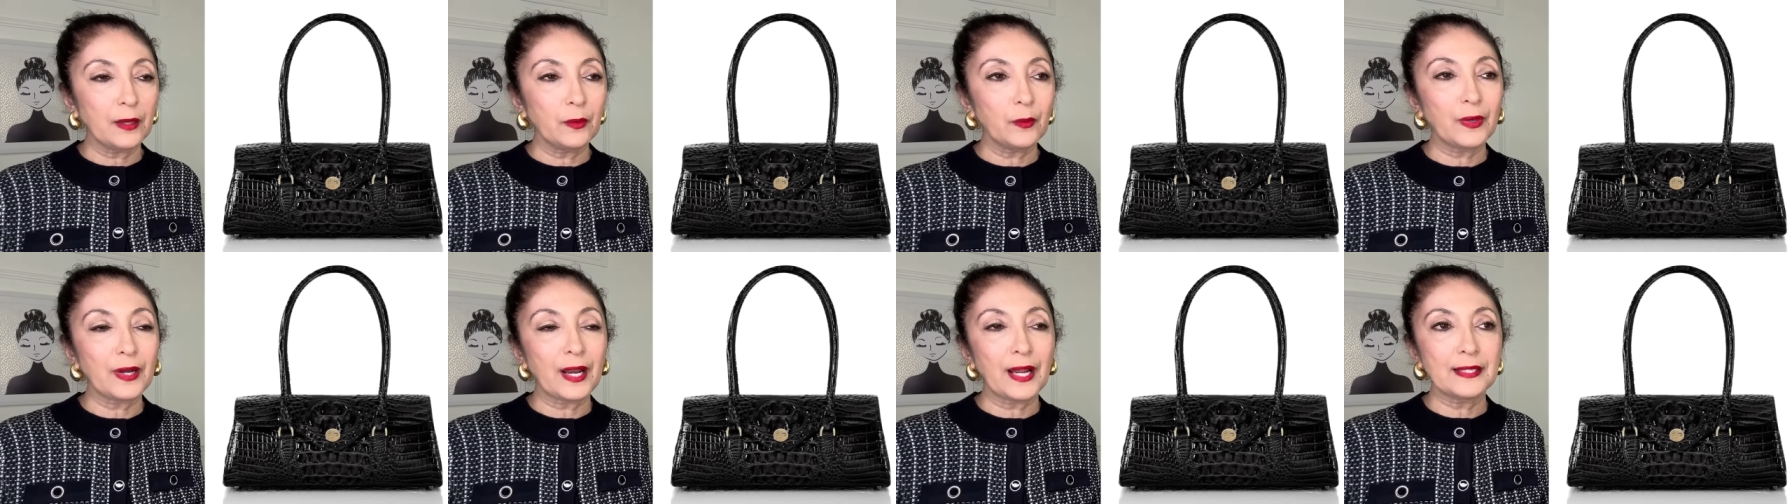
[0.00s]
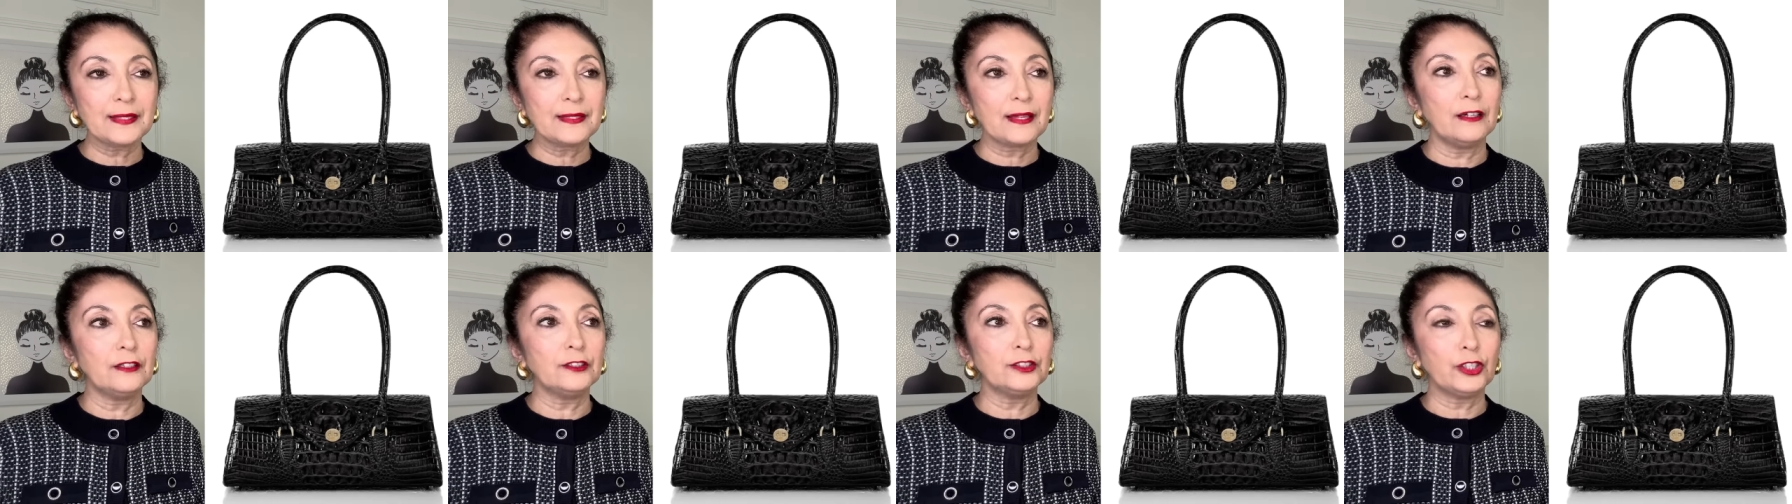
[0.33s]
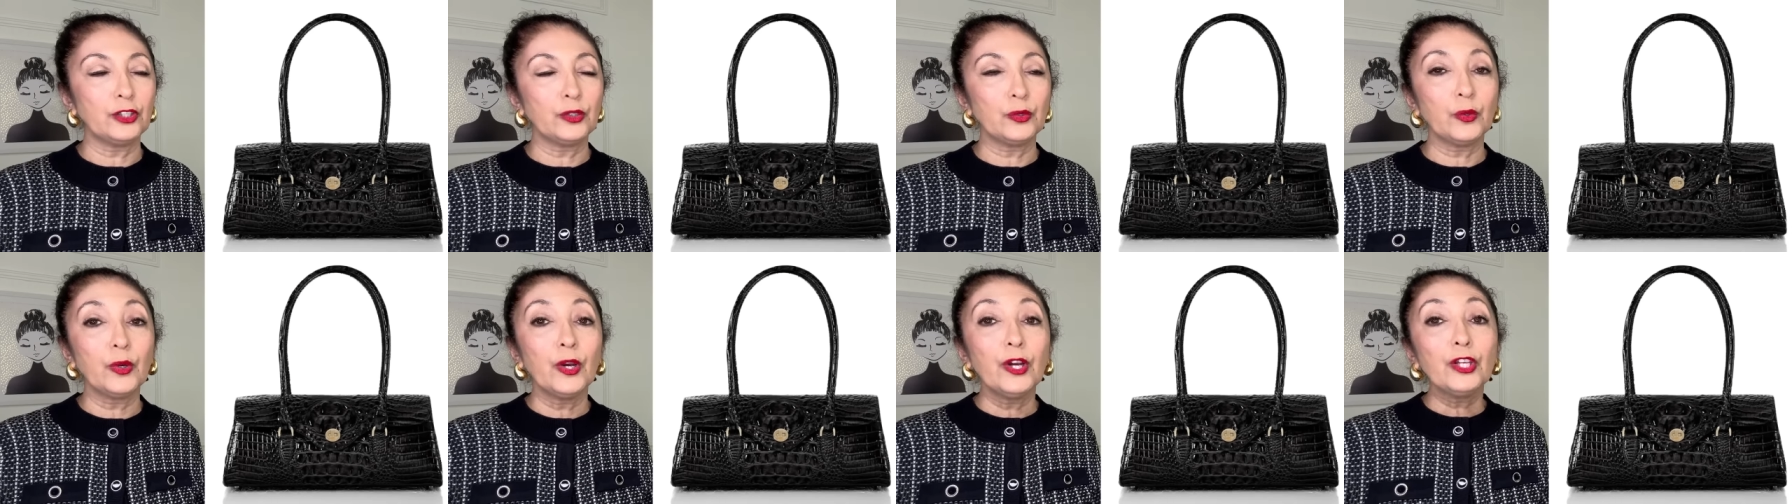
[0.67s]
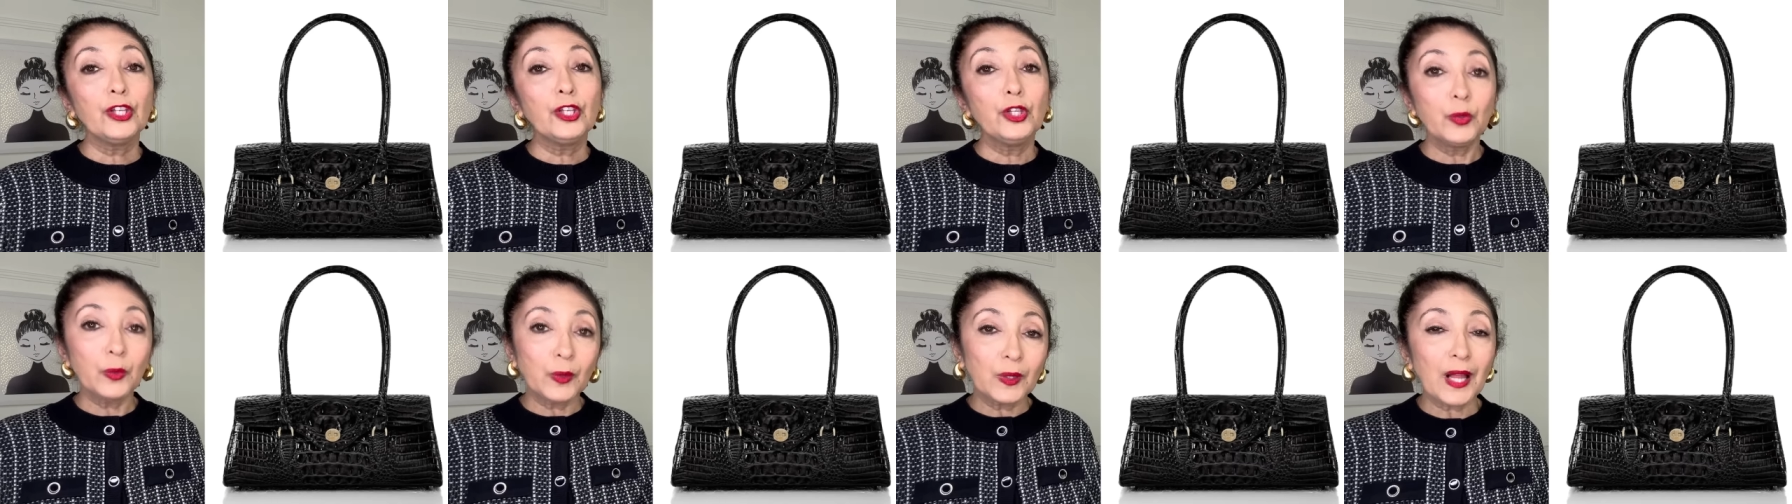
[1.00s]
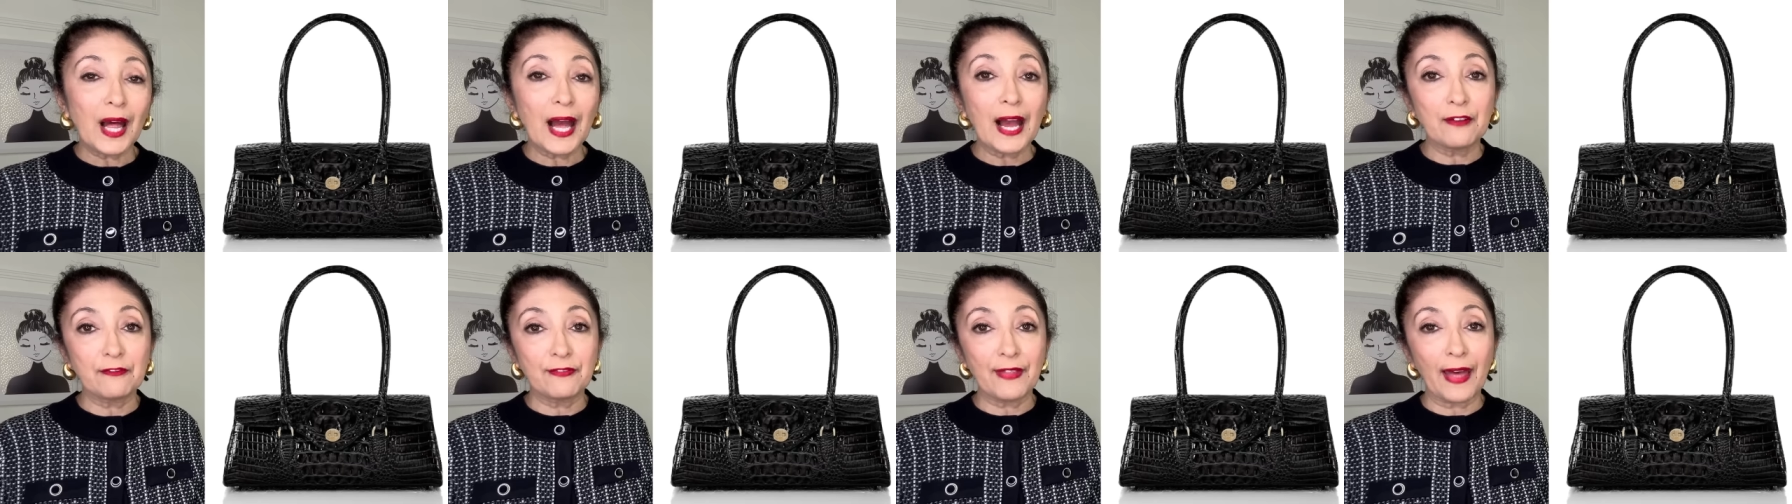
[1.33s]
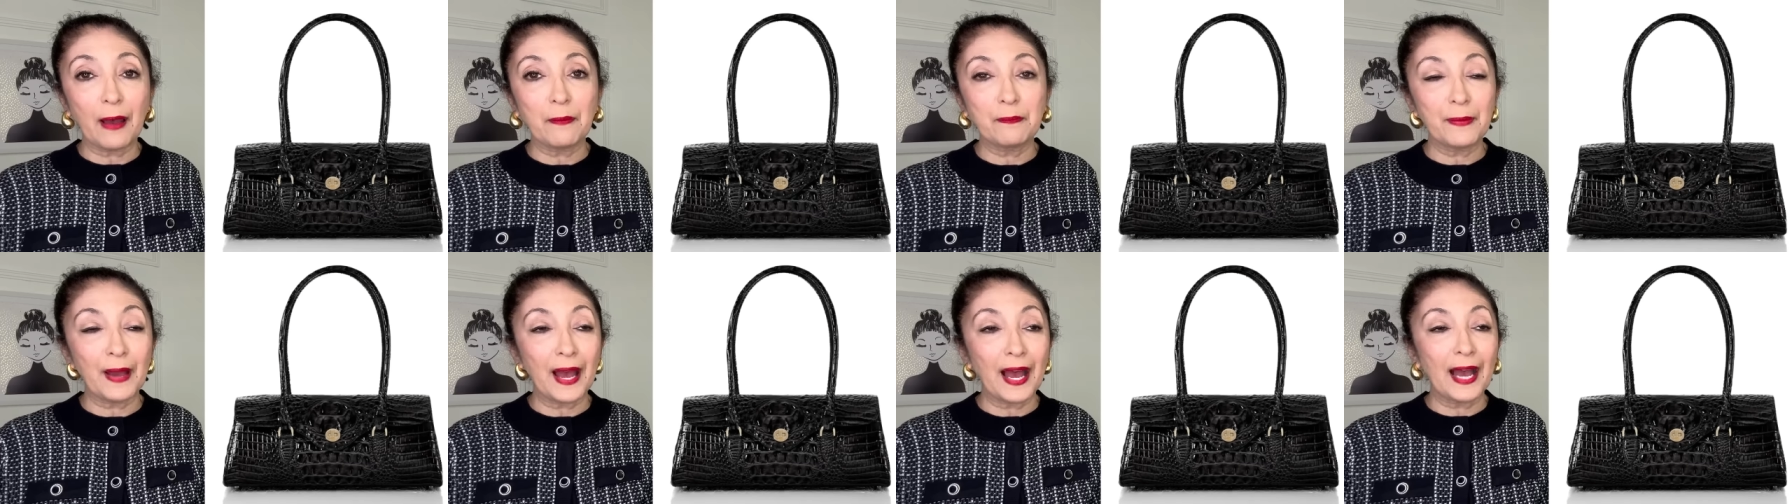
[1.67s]
when I tell you, you will have
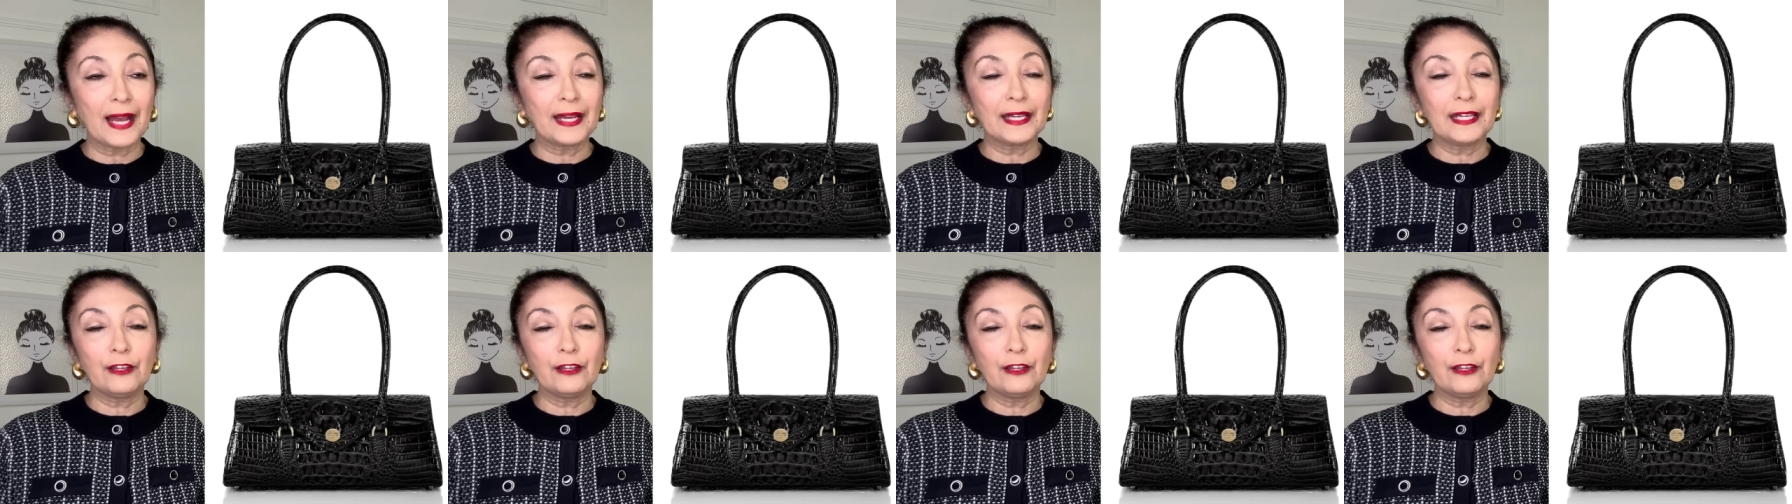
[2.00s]
that bag.